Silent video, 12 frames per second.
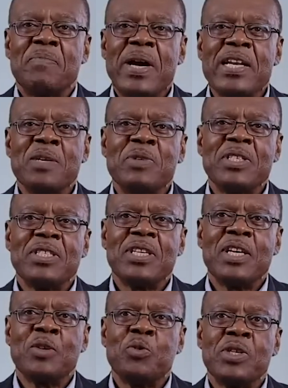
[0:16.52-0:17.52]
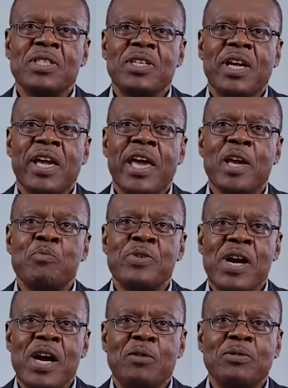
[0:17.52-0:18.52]
My name is Edward K.
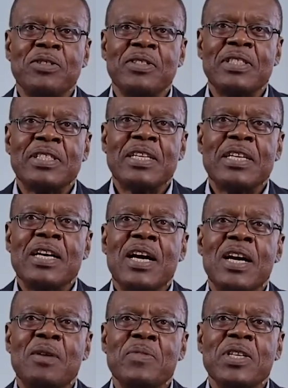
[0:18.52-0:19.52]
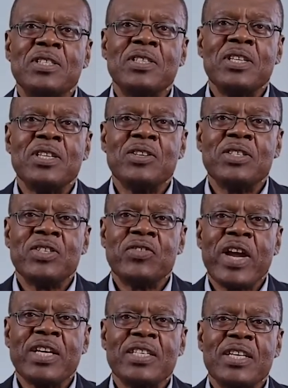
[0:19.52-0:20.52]
Brown. I'm the Senior
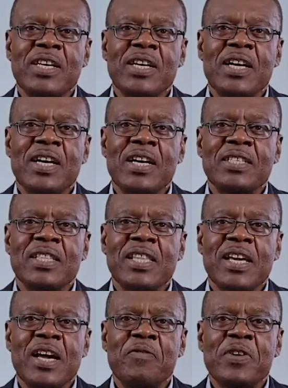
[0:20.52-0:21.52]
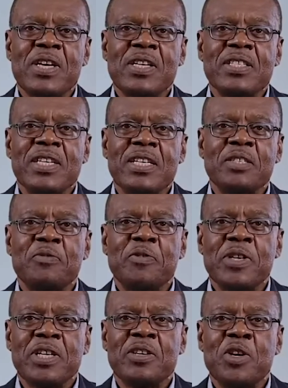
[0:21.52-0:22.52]
Director at the African Center
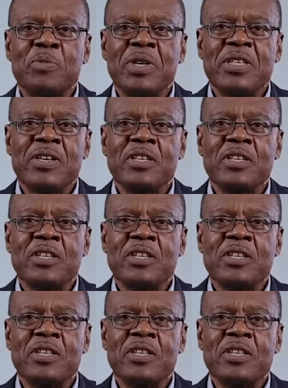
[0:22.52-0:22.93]
for Economic